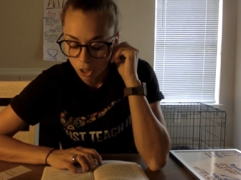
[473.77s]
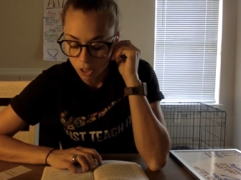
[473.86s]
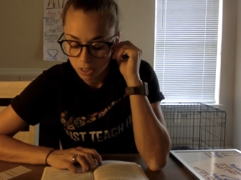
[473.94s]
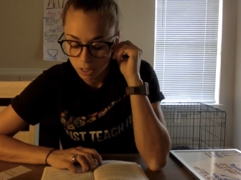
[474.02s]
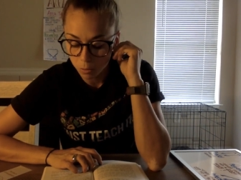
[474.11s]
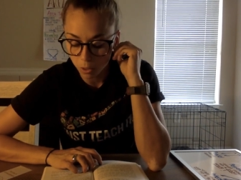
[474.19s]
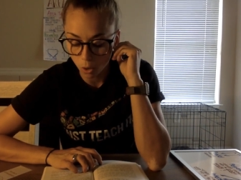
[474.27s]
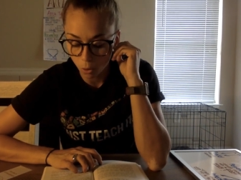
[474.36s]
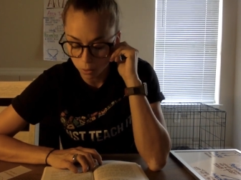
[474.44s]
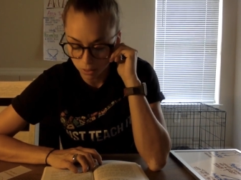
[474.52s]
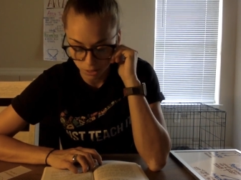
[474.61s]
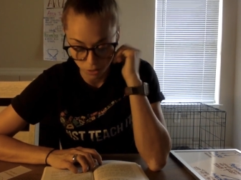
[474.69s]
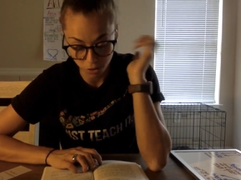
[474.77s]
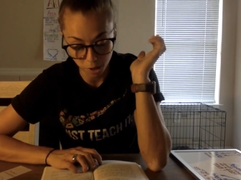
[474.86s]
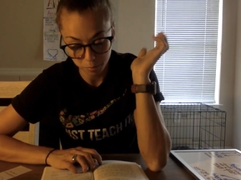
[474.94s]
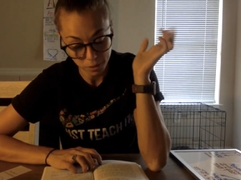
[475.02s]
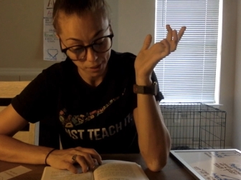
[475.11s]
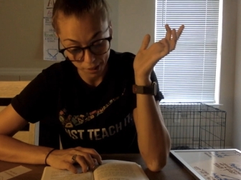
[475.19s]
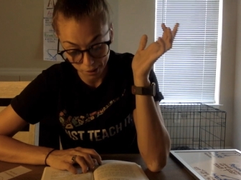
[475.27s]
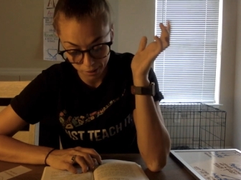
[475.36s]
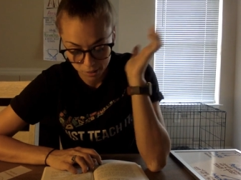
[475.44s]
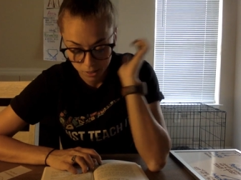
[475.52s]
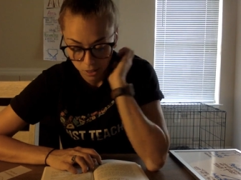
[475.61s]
Kirsti would always interrupt there.